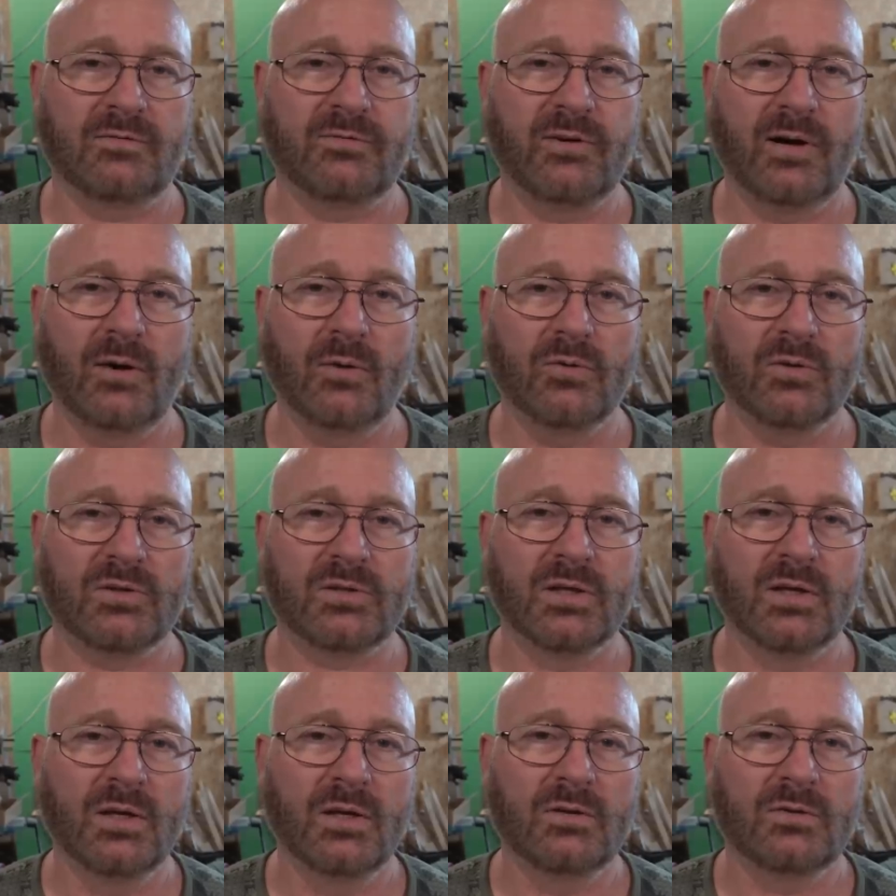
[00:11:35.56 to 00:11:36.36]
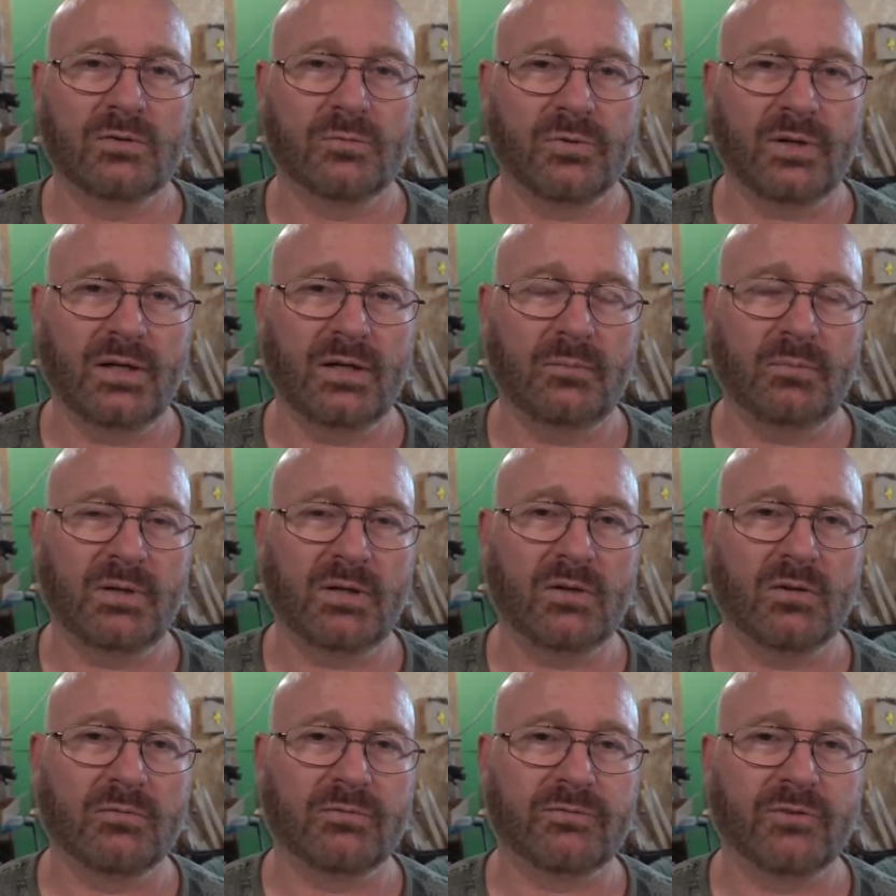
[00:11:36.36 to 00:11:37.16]
found, to really
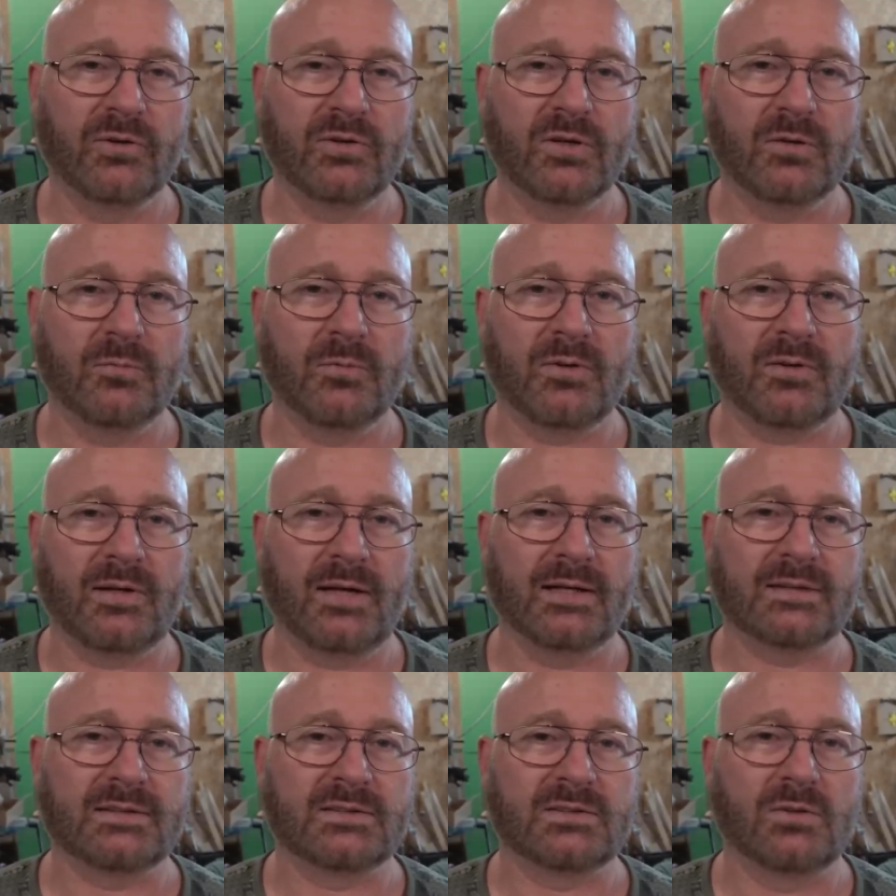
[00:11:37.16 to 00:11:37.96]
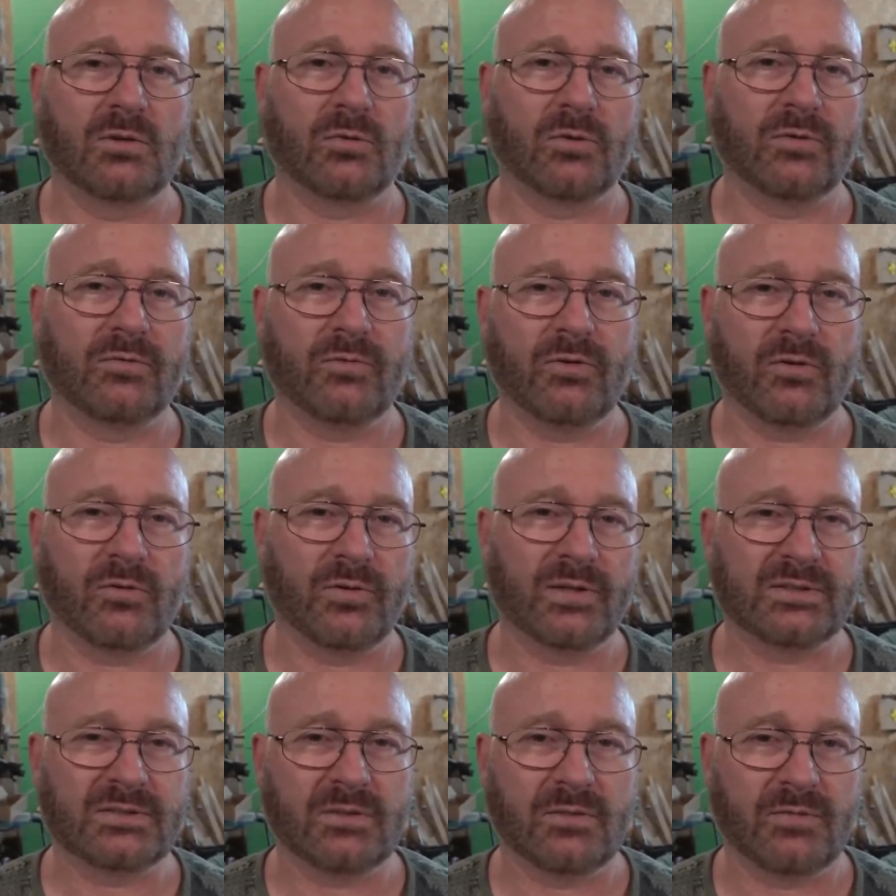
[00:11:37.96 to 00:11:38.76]
be confronted with that story for the
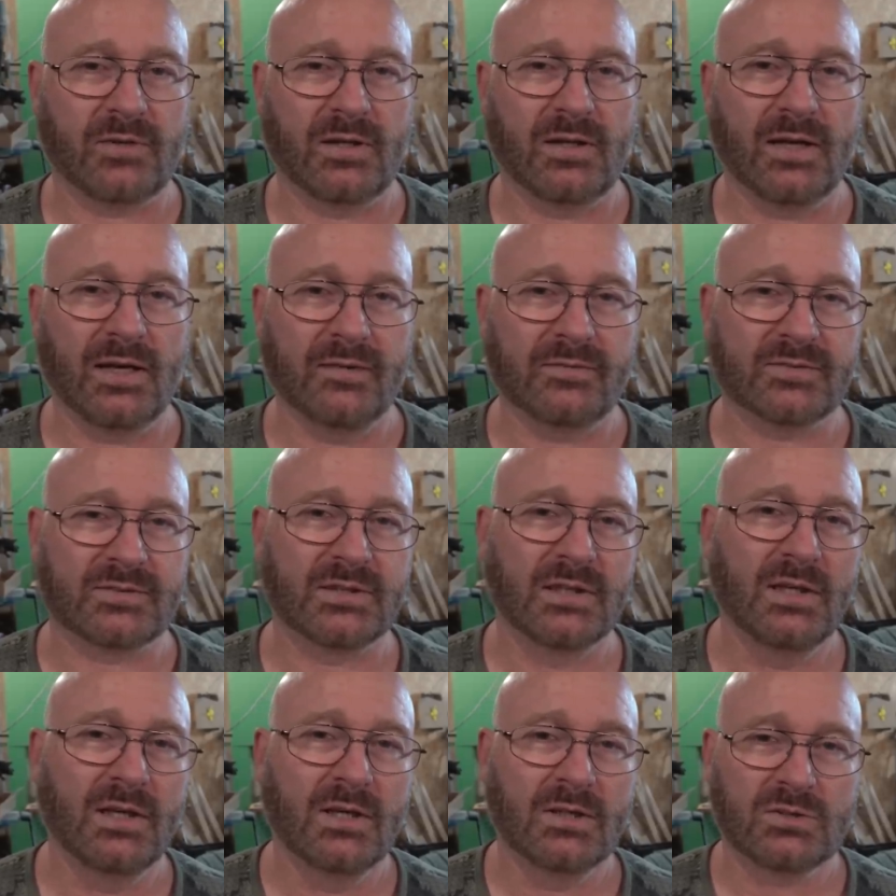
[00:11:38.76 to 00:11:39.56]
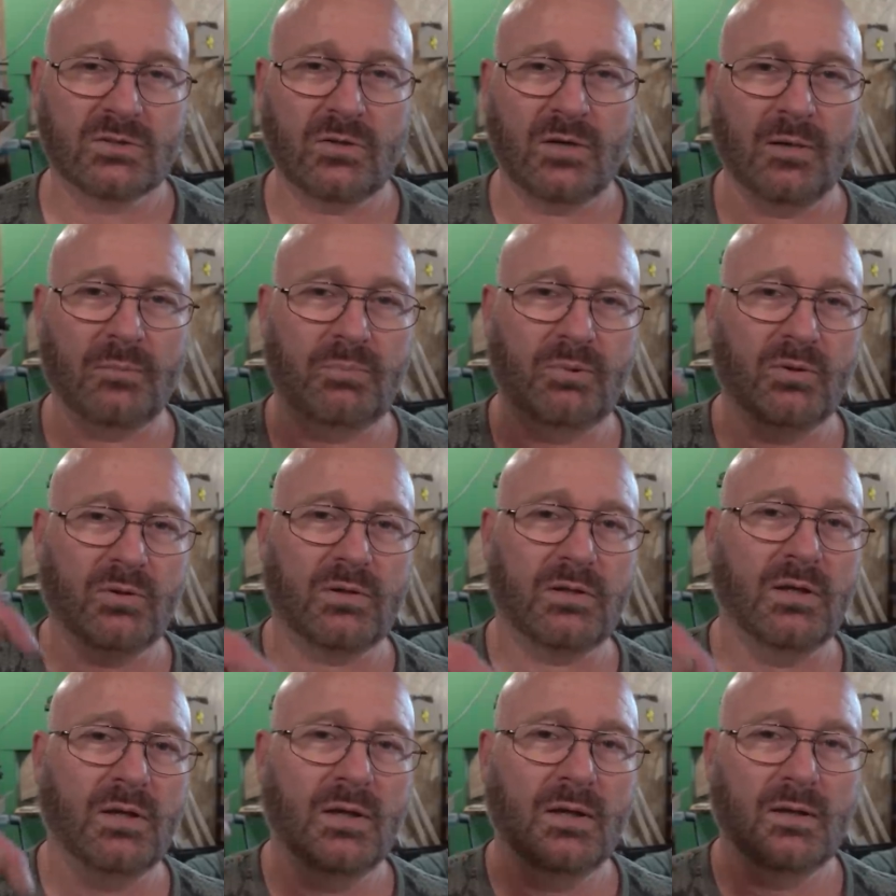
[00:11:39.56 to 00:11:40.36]
rest of their lives. So I
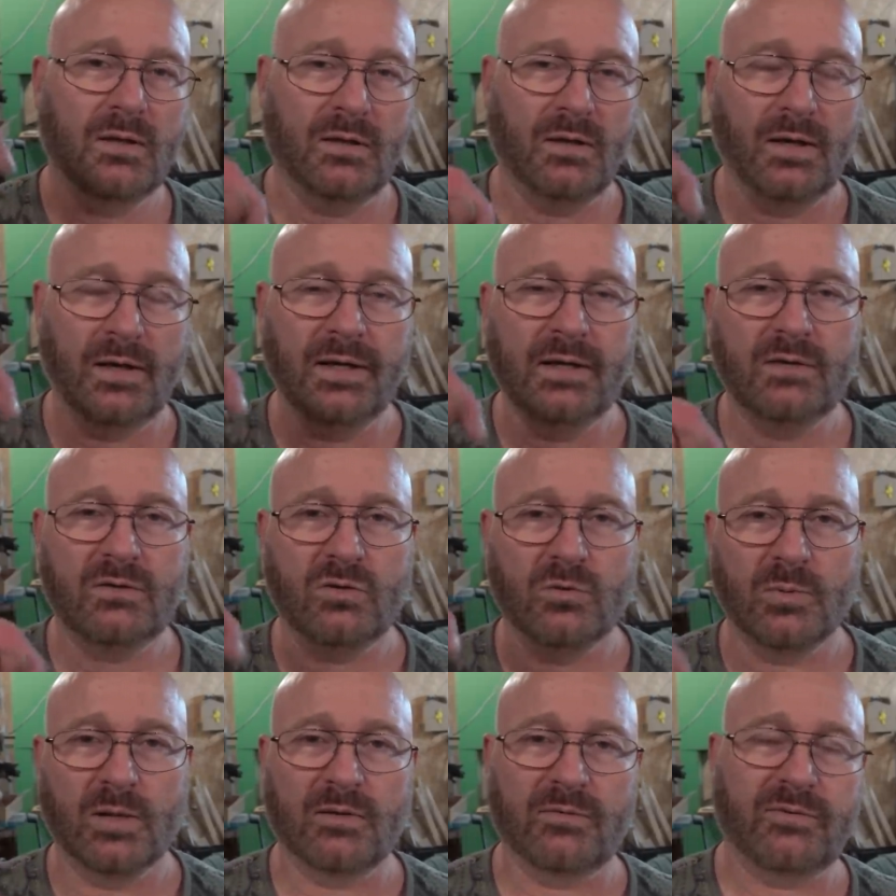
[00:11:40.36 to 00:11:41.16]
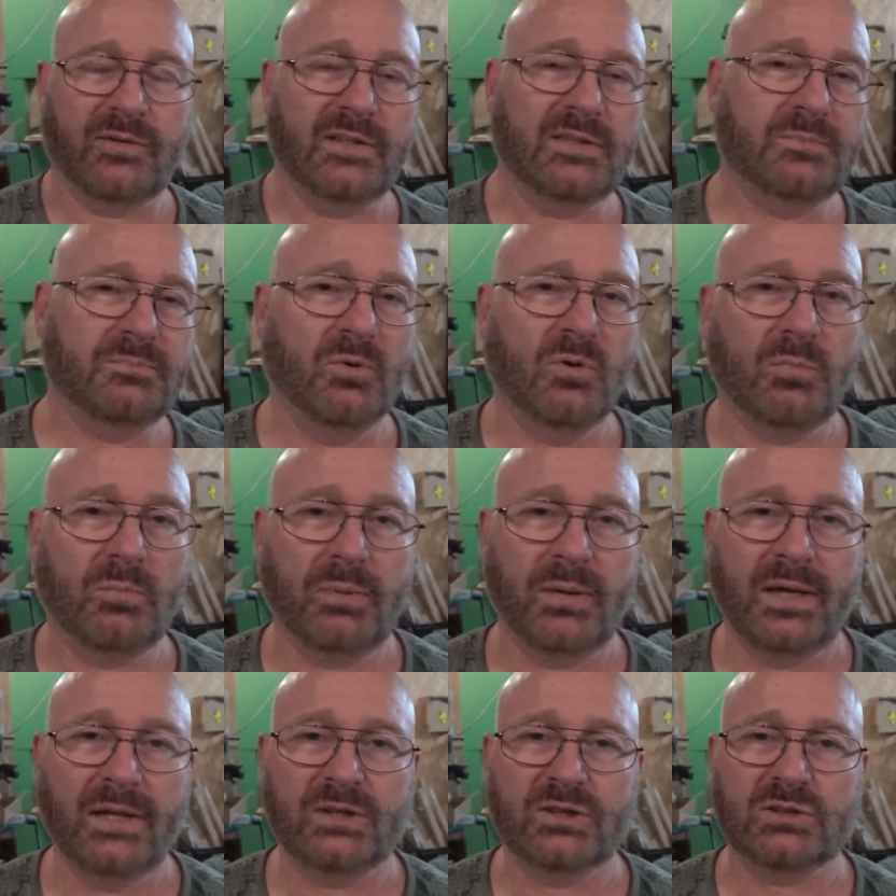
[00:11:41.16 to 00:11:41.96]
put the link to my Facebook
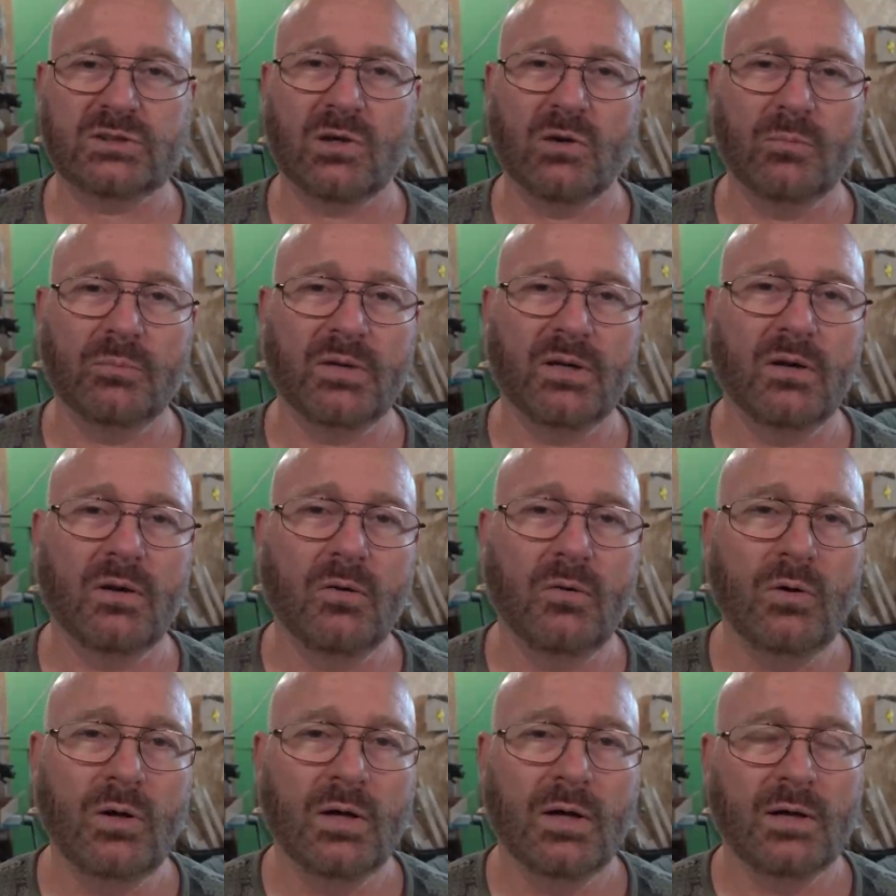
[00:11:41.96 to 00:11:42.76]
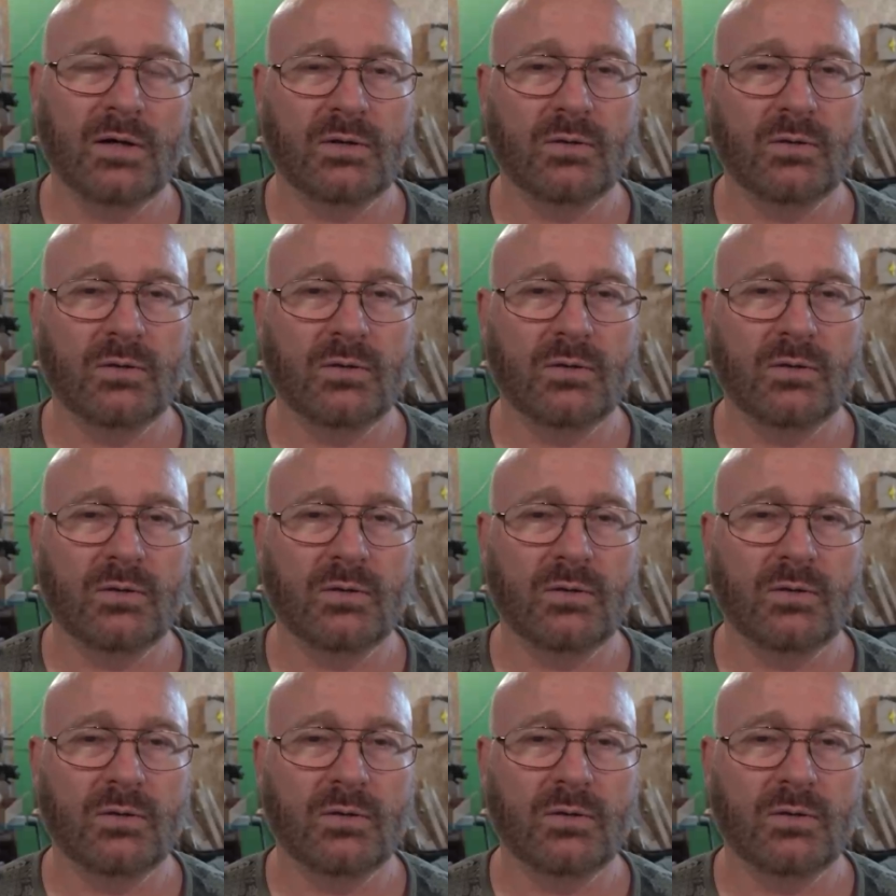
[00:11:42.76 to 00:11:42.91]
page down below.